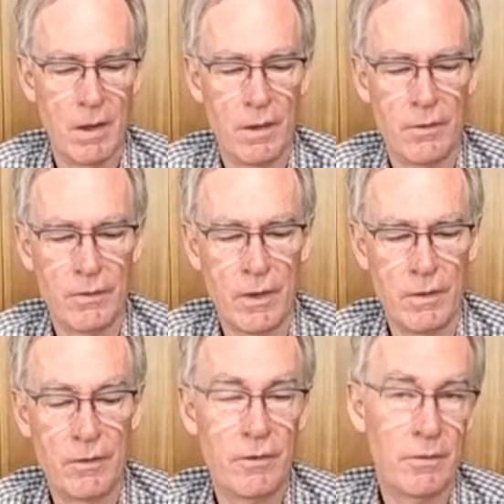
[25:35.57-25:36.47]
So
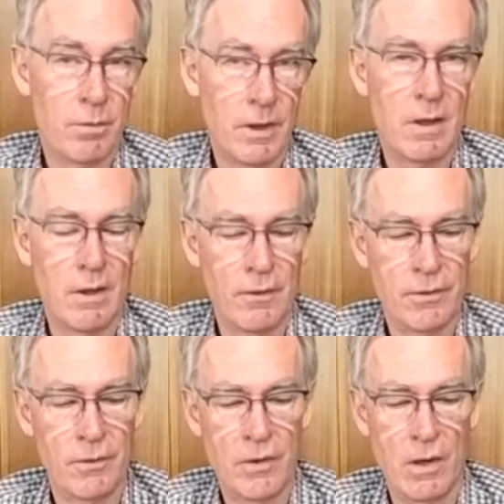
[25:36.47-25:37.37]
this is pretty close
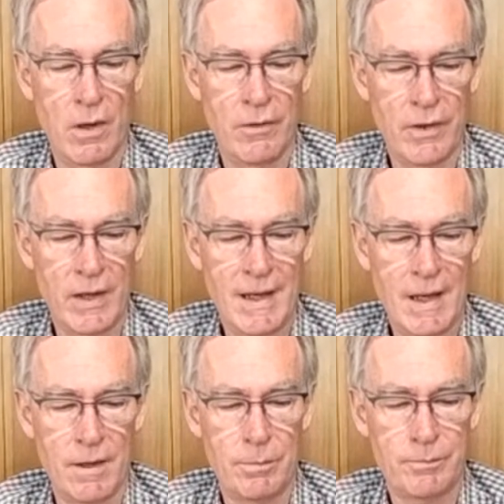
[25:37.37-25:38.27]
to as high as they
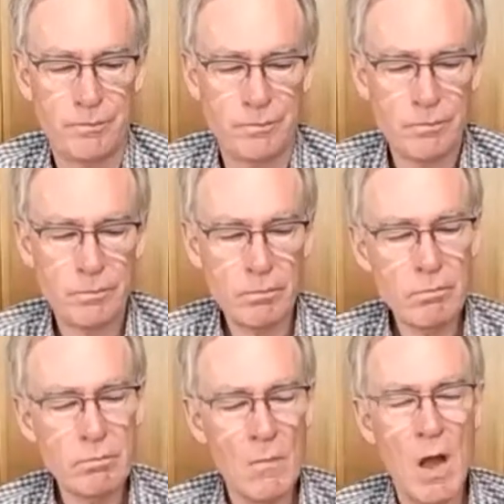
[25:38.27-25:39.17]
get.
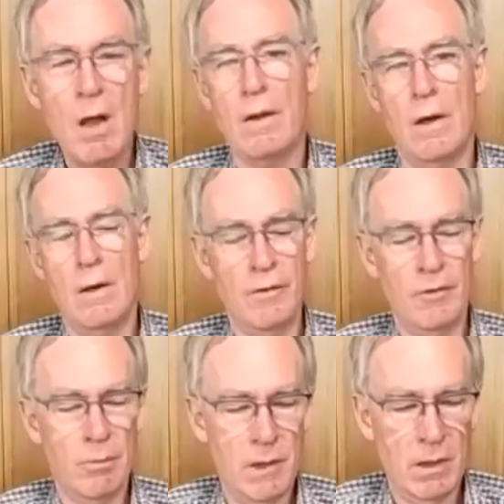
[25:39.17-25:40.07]
The owners
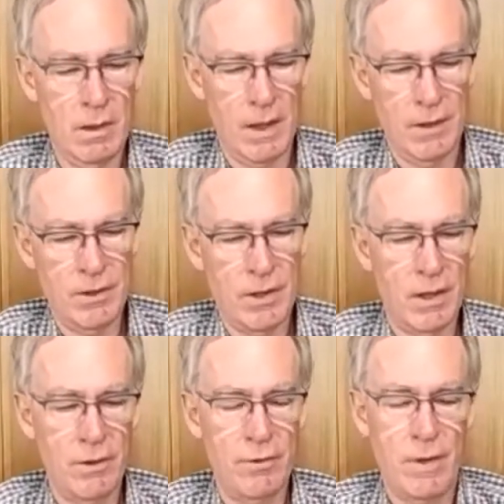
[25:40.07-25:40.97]
are Bill and
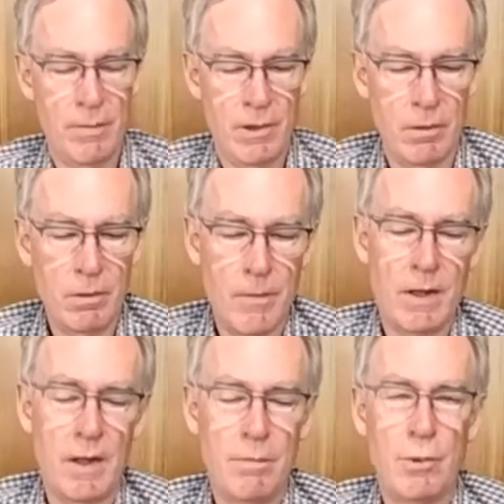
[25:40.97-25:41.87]
Jane Shrapnel,
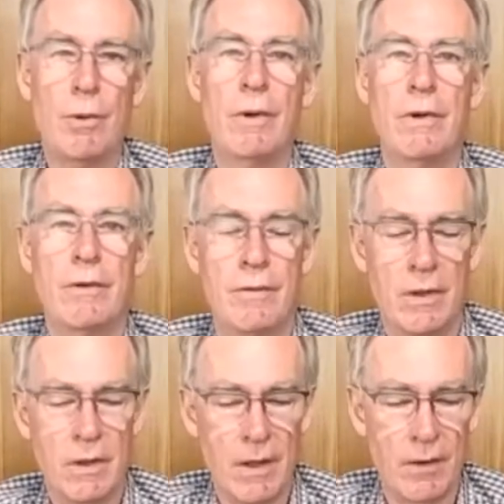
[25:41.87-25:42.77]
and they bought this
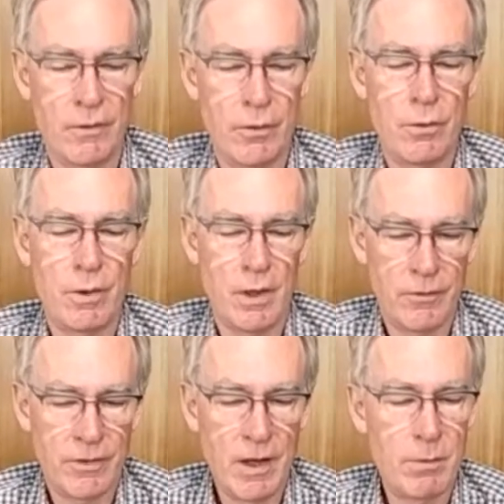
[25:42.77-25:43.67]
vineyard as an already
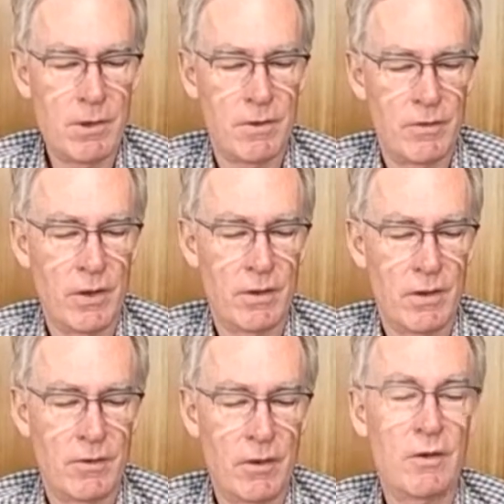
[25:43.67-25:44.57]
established
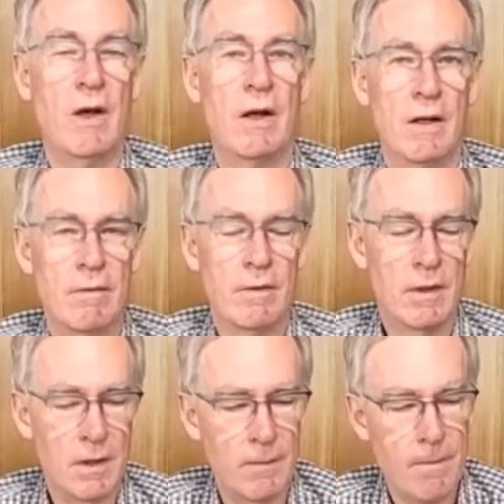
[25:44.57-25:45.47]
six-hectare
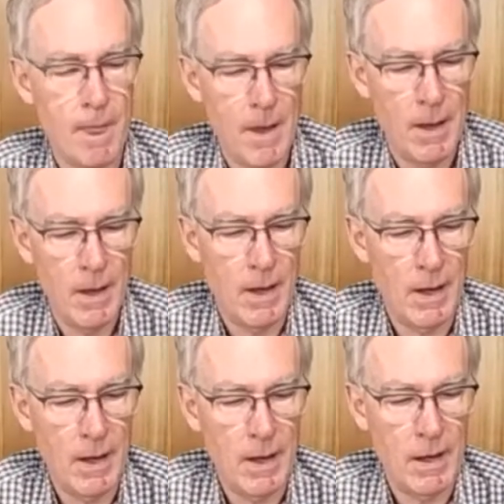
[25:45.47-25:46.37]
vineyard,
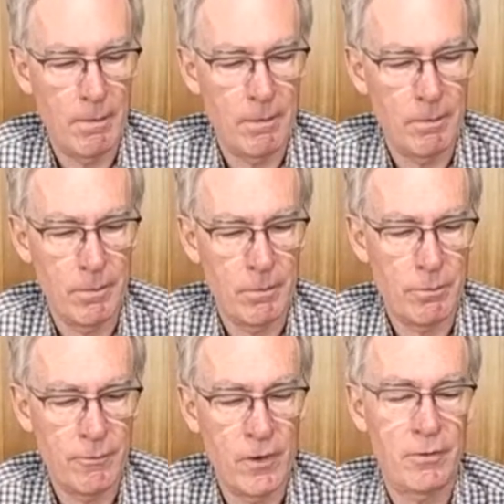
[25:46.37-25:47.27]

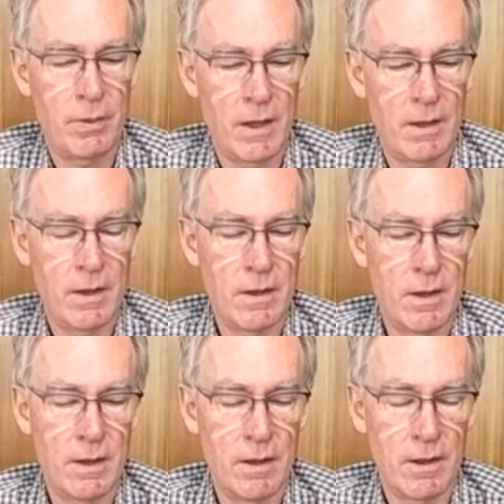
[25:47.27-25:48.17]
first planted in
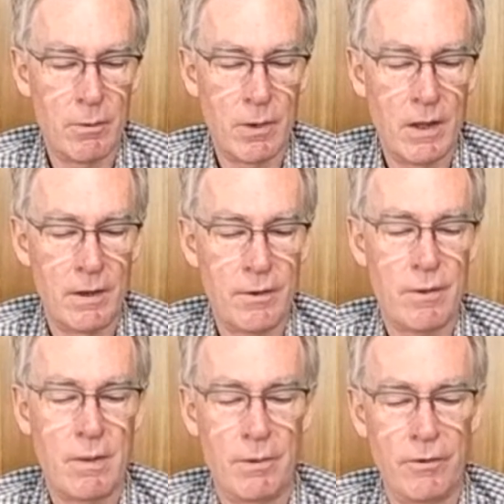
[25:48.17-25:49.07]
1991, and the
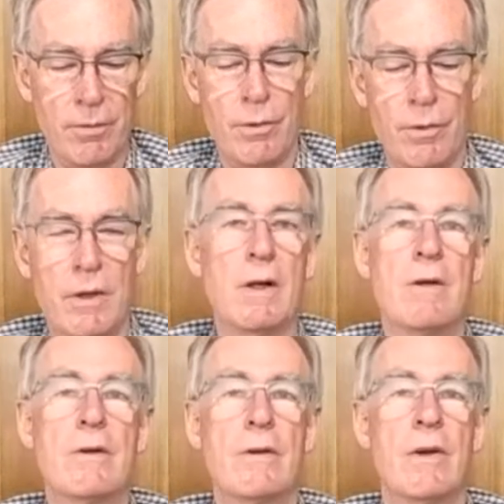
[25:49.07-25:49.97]
Shrapnels bought it in
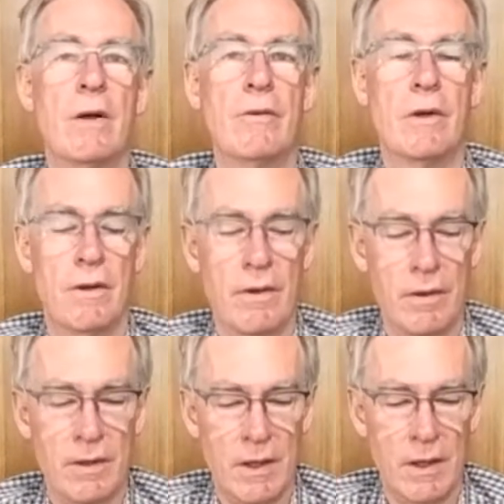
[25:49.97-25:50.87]

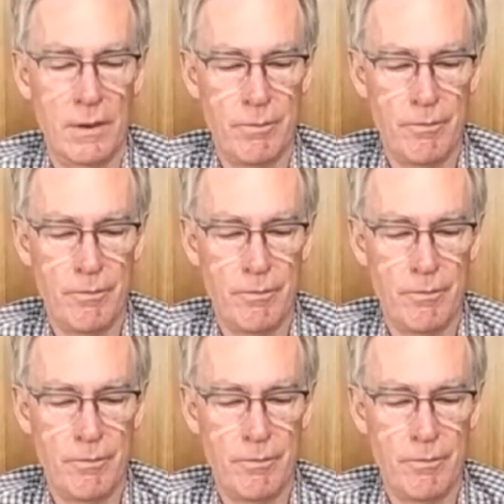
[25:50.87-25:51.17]
2013.